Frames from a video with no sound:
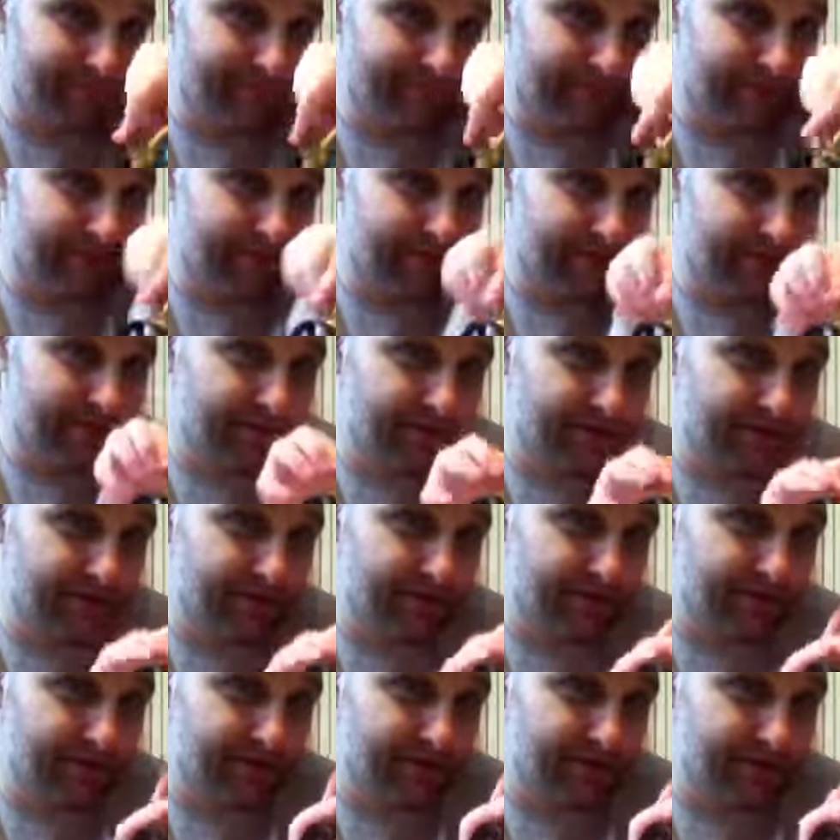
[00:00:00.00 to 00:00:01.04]

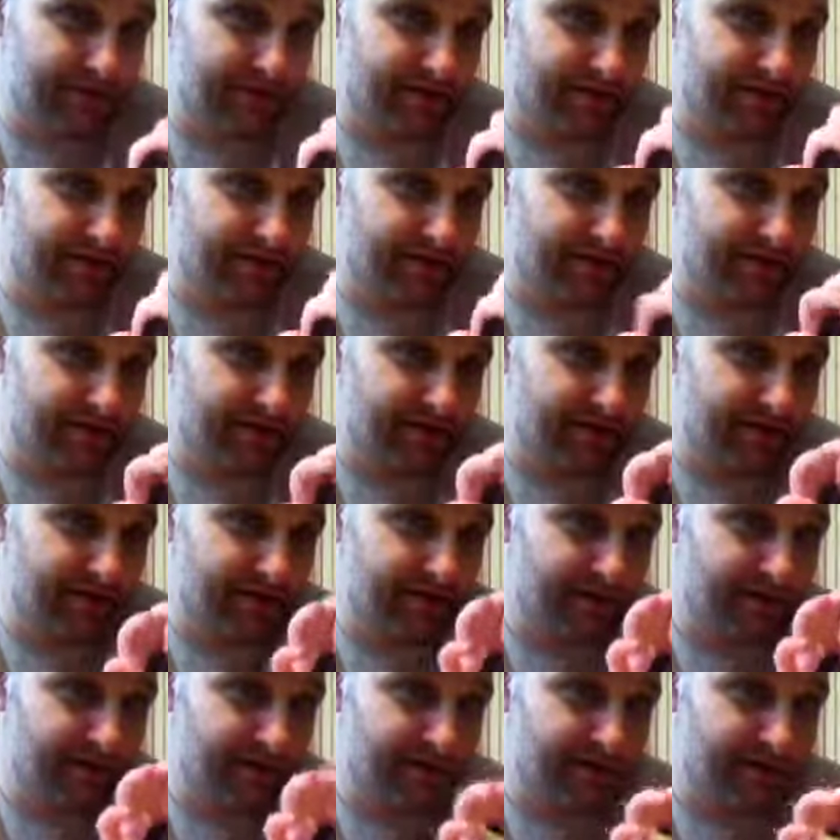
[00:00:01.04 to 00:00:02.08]

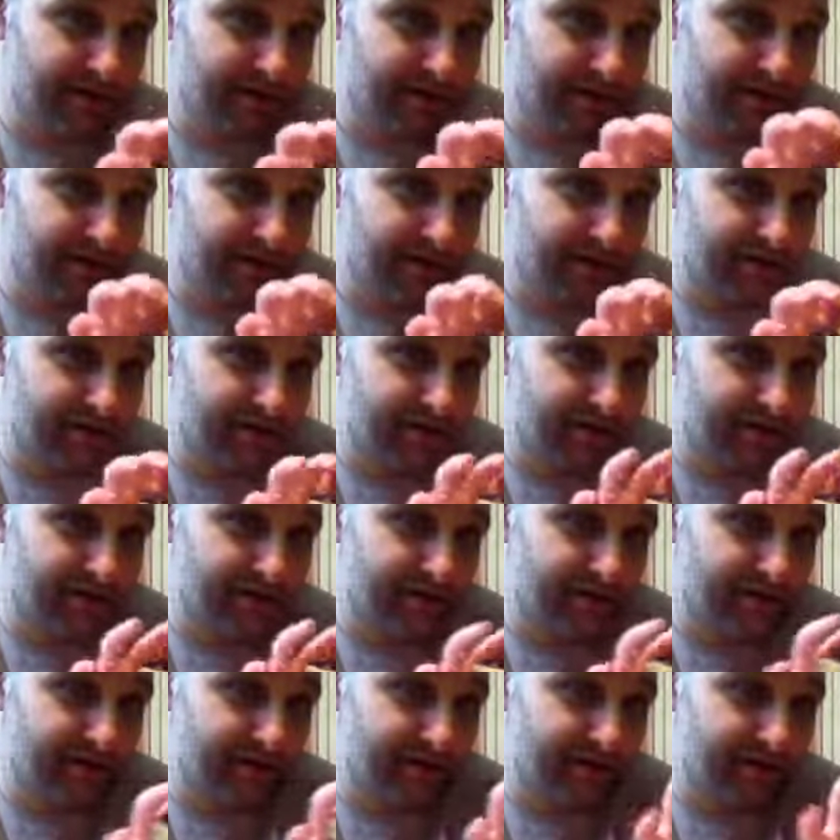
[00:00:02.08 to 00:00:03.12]

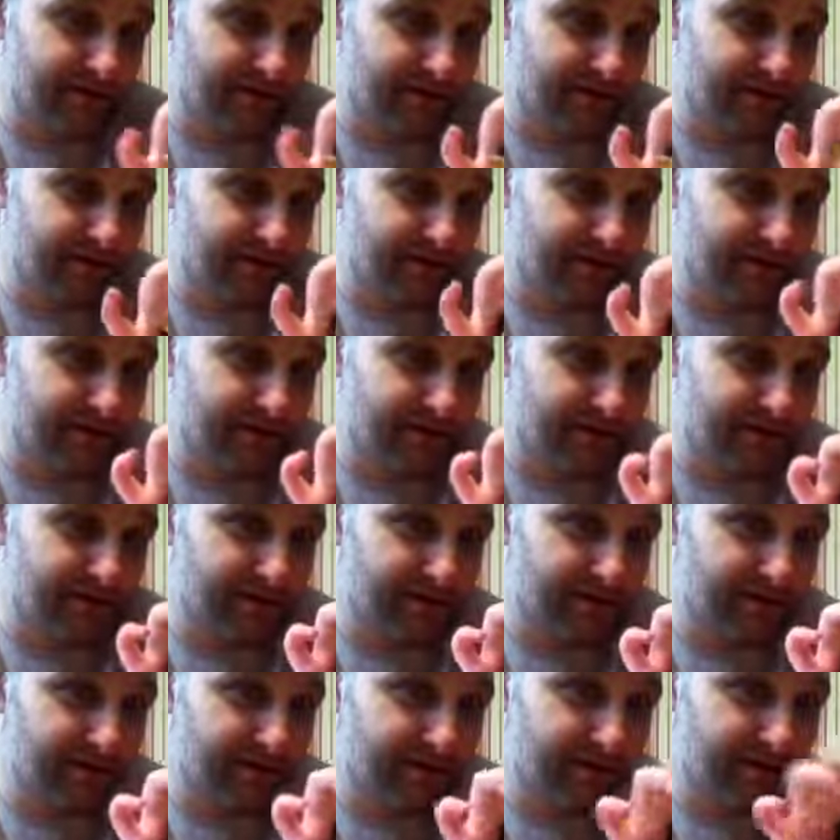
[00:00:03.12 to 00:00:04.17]

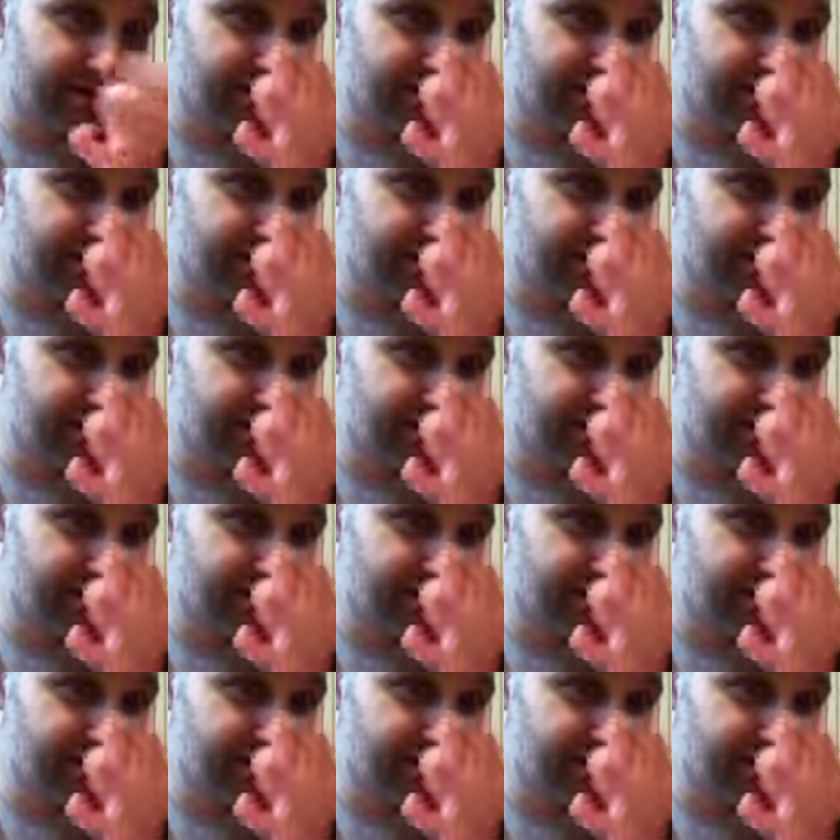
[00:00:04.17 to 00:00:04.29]
(not speaking)